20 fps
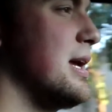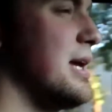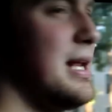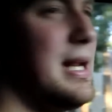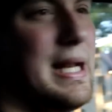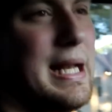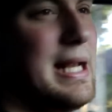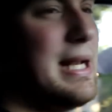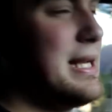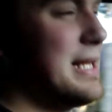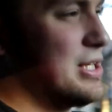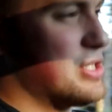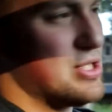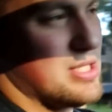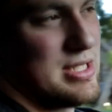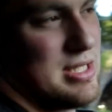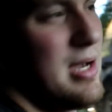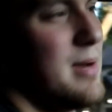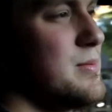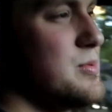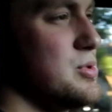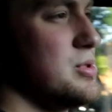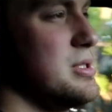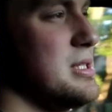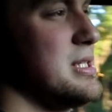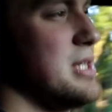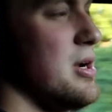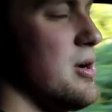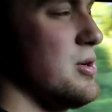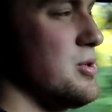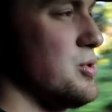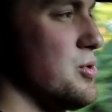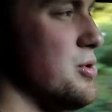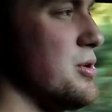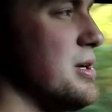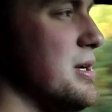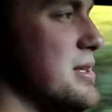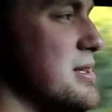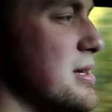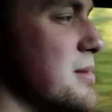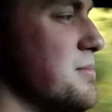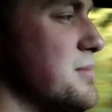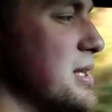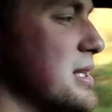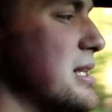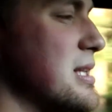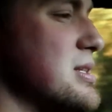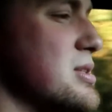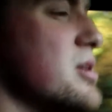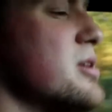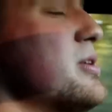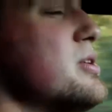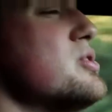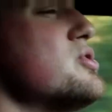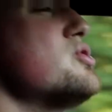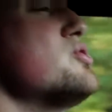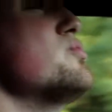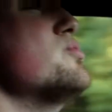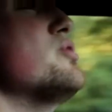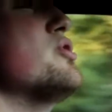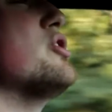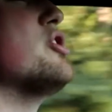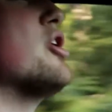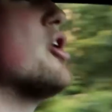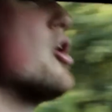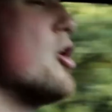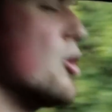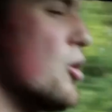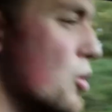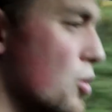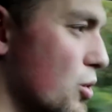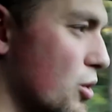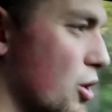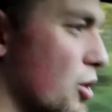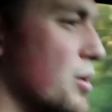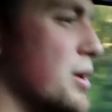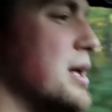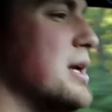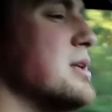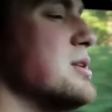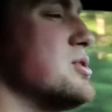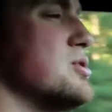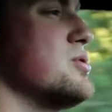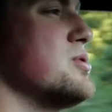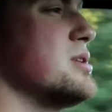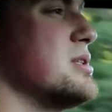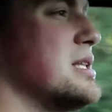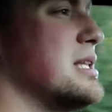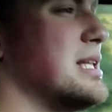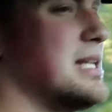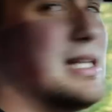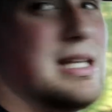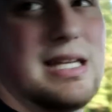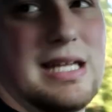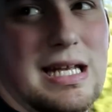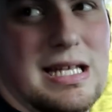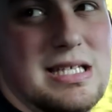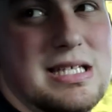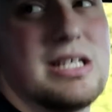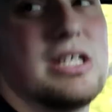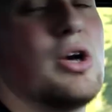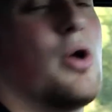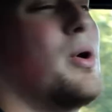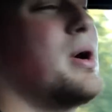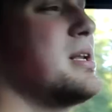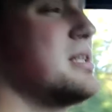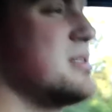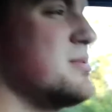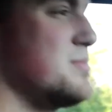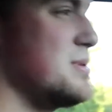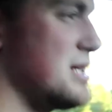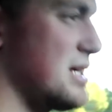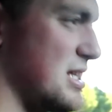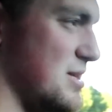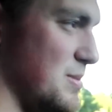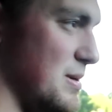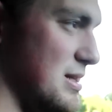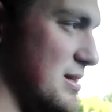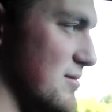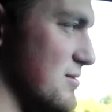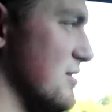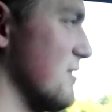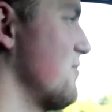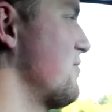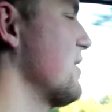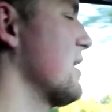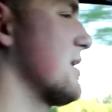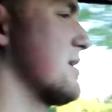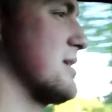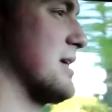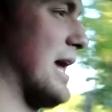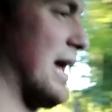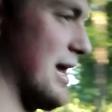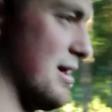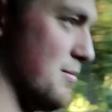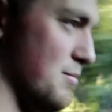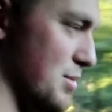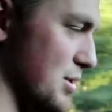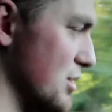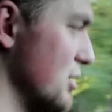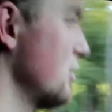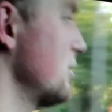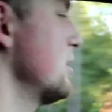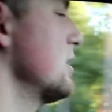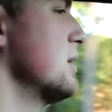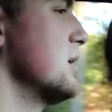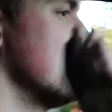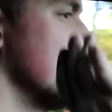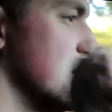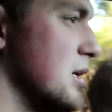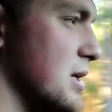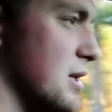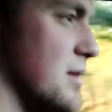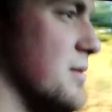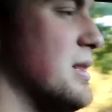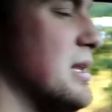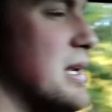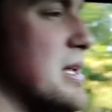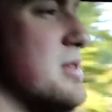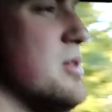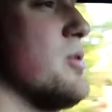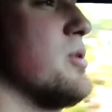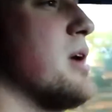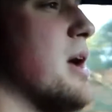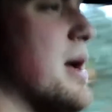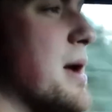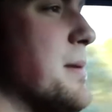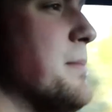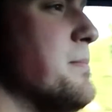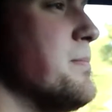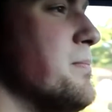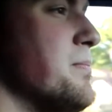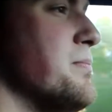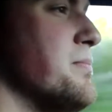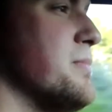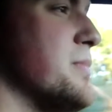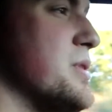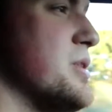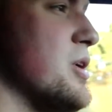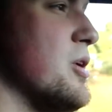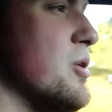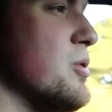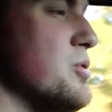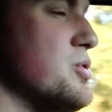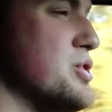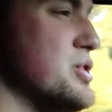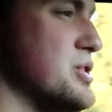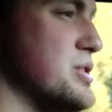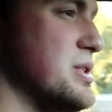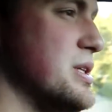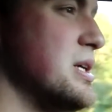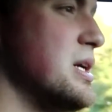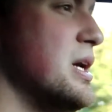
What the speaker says: And it just comes with the territory. It's something that, as long as you know going into it that it's going to be expensive to fix and build, then it's okay. So just